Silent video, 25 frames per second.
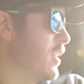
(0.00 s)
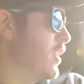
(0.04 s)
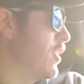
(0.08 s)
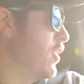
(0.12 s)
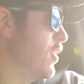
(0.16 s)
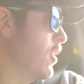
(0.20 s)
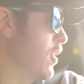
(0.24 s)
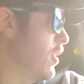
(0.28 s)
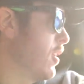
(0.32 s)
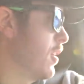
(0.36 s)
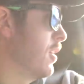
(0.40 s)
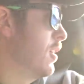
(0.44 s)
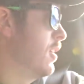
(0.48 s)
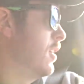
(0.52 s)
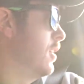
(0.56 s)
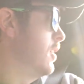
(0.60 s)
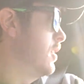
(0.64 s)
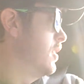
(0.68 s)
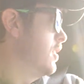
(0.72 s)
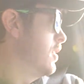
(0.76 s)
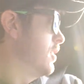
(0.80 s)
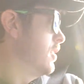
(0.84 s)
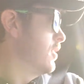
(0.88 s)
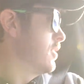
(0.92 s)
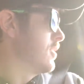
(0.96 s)
hear
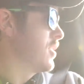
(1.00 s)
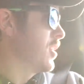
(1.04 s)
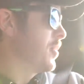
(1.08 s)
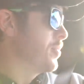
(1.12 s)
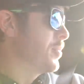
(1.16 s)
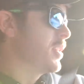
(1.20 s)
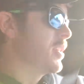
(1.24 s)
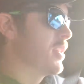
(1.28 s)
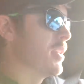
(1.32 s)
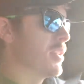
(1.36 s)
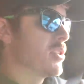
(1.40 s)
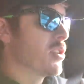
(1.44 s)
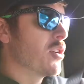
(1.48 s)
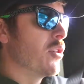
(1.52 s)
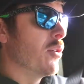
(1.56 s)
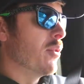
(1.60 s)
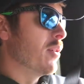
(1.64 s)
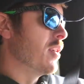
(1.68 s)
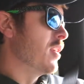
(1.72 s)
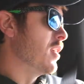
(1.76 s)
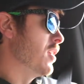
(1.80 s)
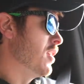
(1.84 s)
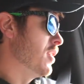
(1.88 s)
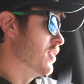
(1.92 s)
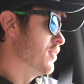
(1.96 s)
something that's going
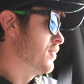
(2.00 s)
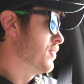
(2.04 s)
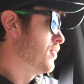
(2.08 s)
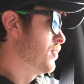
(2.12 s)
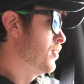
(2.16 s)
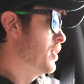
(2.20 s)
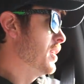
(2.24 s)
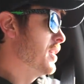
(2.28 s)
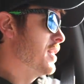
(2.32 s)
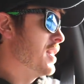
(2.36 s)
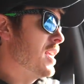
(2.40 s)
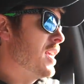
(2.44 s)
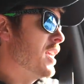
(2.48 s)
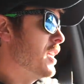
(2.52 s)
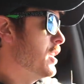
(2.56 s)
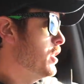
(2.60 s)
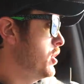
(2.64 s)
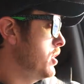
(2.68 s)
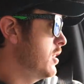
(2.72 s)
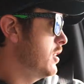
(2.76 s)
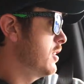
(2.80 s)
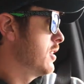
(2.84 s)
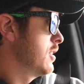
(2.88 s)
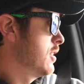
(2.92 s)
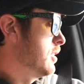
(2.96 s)
on with the
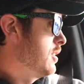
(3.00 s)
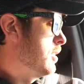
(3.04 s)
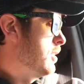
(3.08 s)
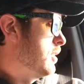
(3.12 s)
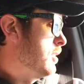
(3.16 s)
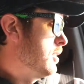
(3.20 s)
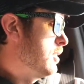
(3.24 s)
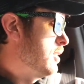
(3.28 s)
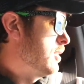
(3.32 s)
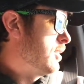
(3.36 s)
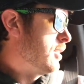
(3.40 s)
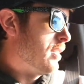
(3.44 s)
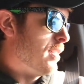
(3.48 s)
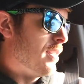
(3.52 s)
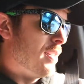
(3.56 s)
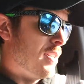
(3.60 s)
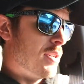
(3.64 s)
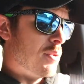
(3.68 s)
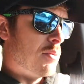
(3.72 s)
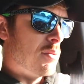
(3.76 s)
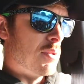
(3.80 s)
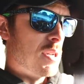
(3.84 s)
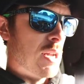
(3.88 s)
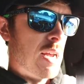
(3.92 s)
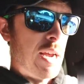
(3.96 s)
engine.
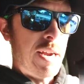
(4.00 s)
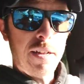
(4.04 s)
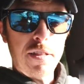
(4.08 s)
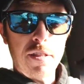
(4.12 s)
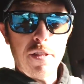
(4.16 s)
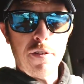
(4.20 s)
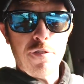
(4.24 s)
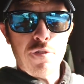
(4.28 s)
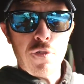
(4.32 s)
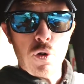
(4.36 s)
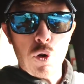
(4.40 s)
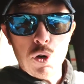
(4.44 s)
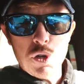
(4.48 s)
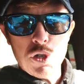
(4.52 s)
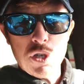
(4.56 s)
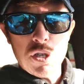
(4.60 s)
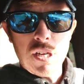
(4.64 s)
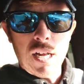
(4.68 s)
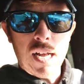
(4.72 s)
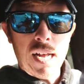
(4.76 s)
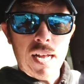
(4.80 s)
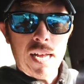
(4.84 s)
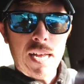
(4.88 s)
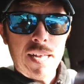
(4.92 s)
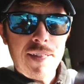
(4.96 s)
This was like the first
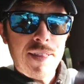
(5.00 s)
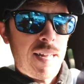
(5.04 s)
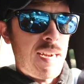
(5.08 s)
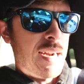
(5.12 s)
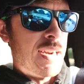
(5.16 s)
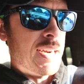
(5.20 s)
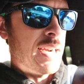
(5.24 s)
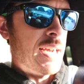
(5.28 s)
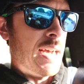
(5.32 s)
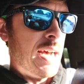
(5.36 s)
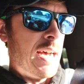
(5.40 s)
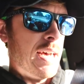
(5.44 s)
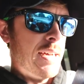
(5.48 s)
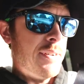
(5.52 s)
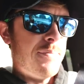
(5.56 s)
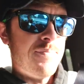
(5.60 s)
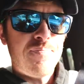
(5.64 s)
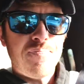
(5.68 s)
sign that I got.